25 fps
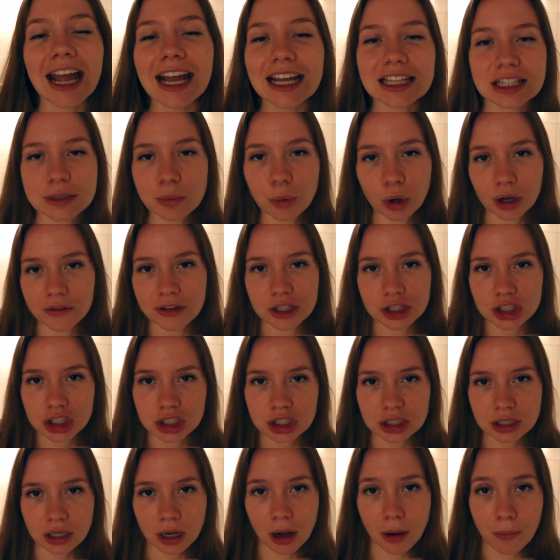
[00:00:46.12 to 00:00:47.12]
it's more than
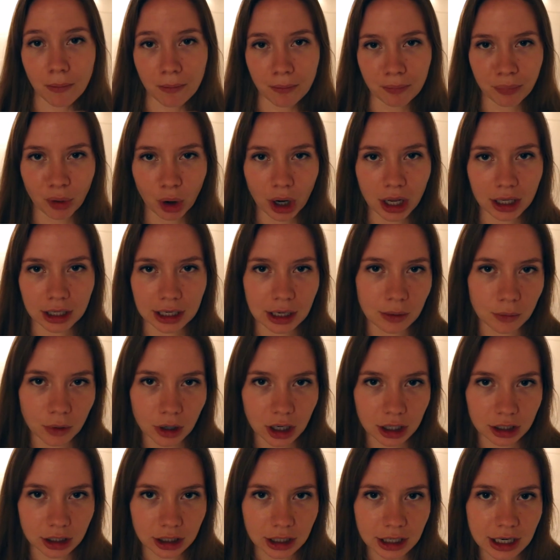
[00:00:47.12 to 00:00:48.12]
just boiling
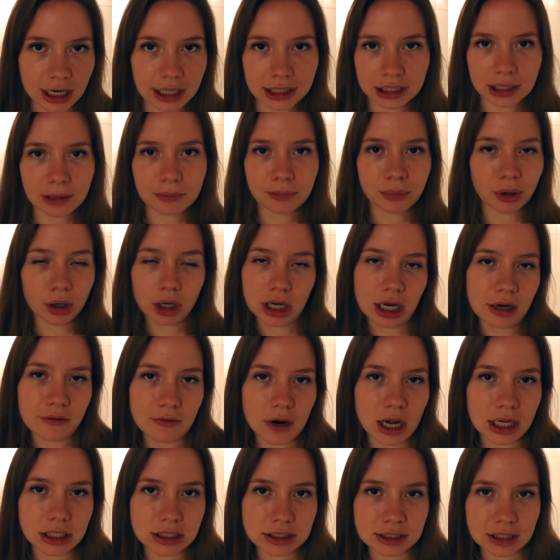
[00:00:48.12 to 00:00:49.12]
water and then putting
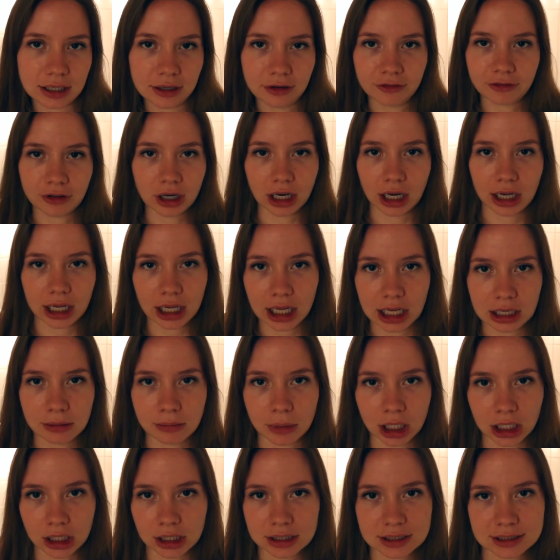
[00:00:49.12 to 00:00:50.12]
rice in for like 8
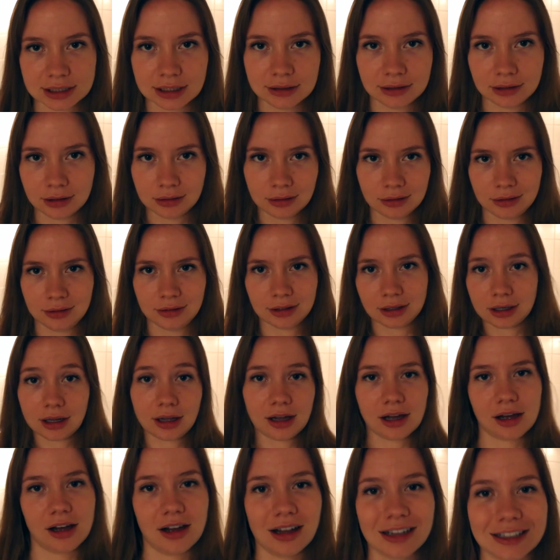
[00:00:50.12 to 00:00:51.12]
minutes and then
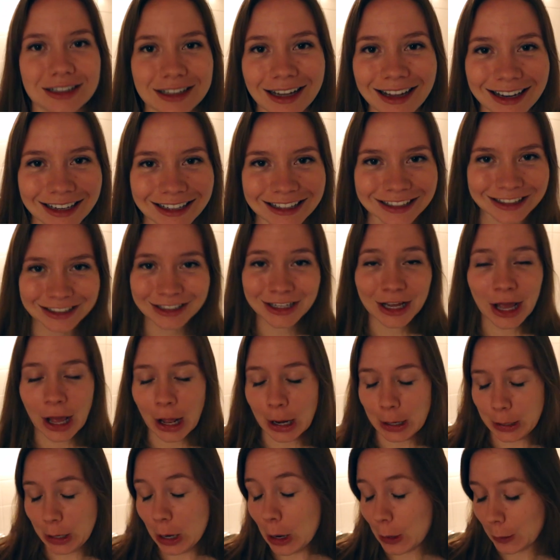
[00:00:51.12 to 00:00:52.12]
ta-da, done.
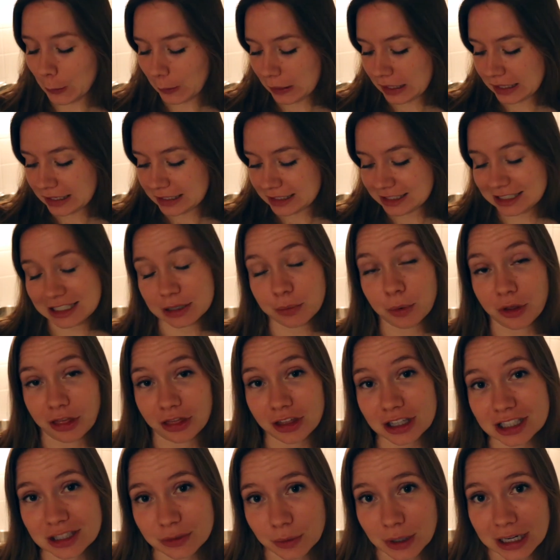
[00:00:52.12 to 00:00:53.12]
No, see,
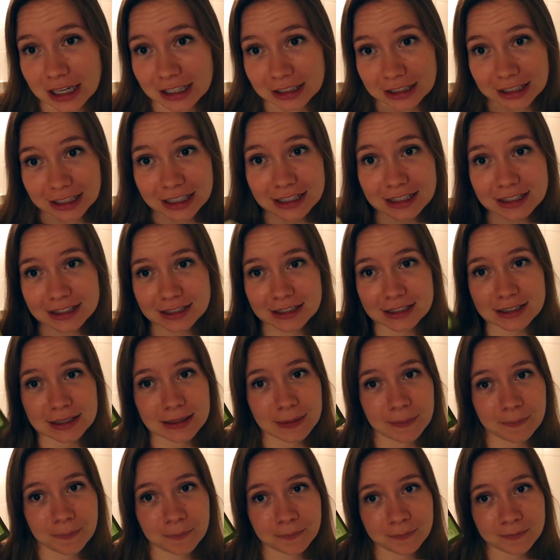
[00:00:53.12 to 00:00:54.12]
with this one at
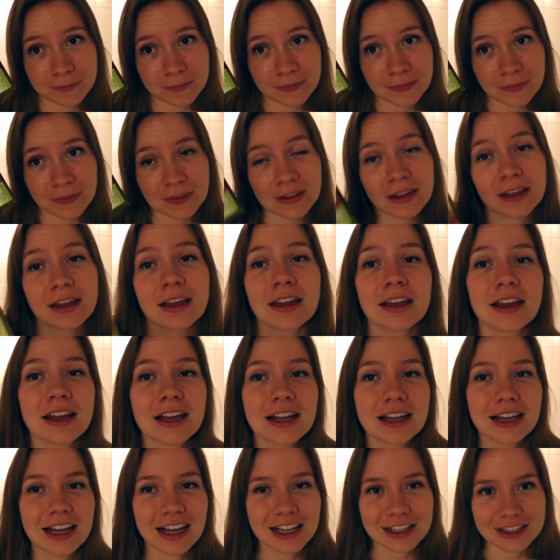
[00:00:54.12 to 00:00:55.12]
least,
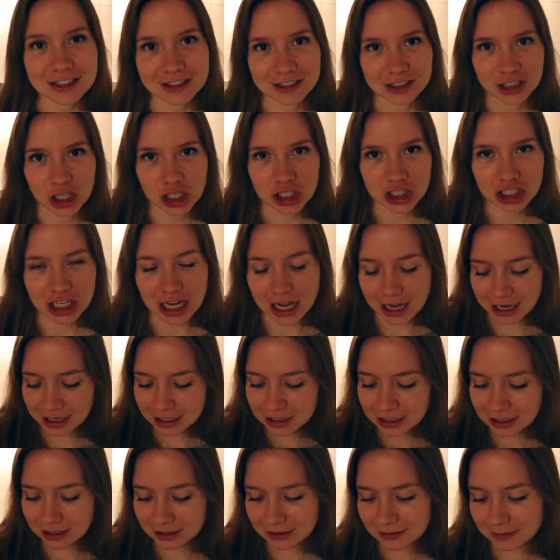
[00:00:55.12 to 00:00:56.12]
it's a Dutch
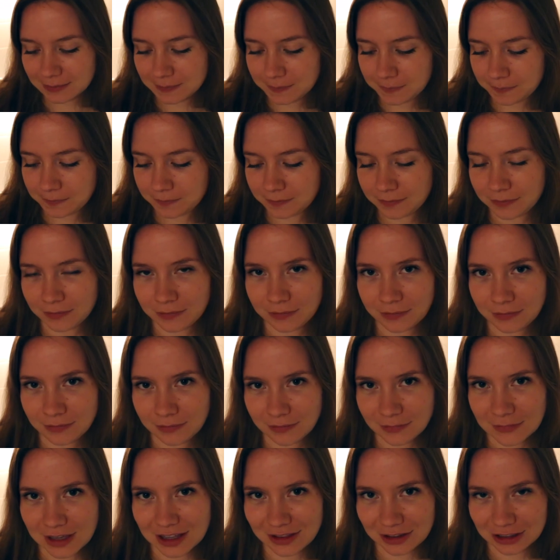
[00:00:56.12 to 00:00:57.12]
kind
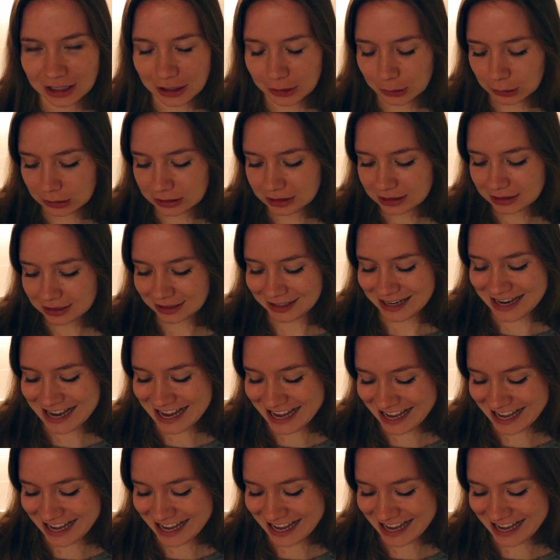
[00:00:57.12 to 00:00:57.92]
in the Netherlands.